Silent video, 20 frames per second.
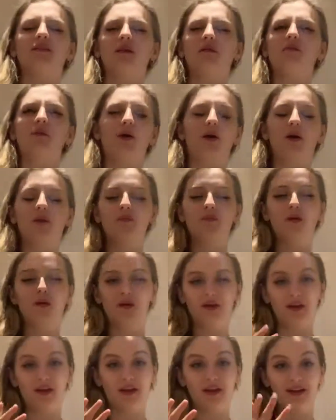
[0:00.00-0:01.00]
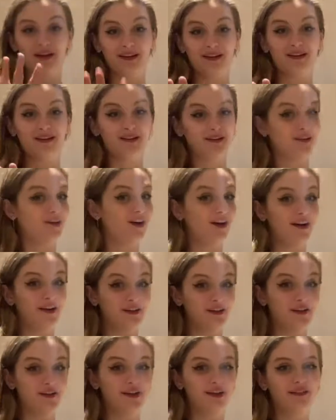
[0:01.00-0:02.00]
I'm not gonna cry
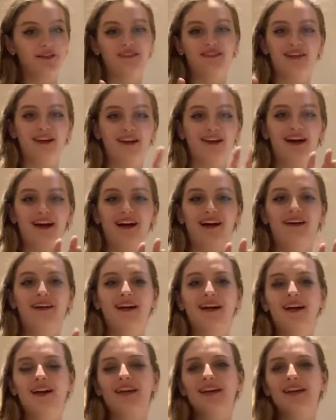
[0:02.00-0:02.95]
on you right now,